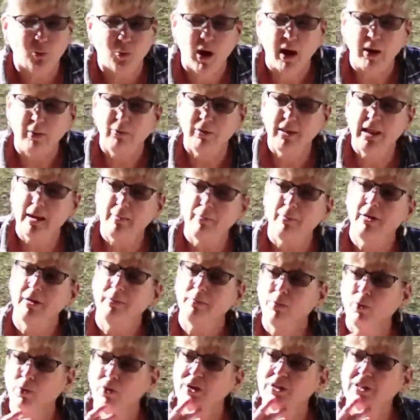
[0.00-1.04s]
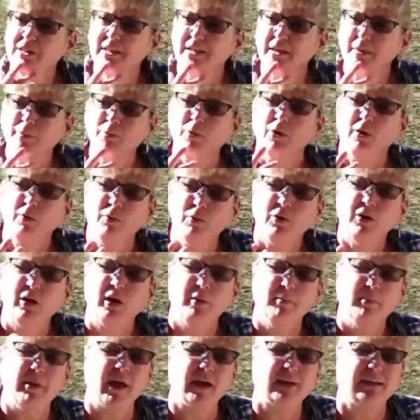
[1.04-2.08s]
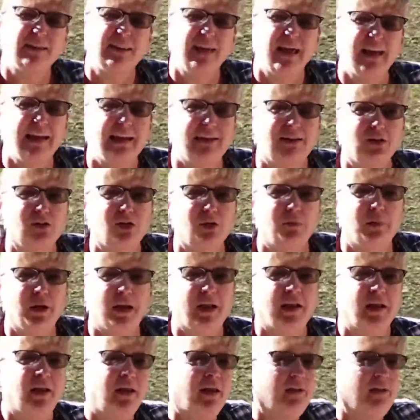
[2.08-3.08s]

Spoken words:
Why would that be important to them? Well, we'll come back to that in a little bit.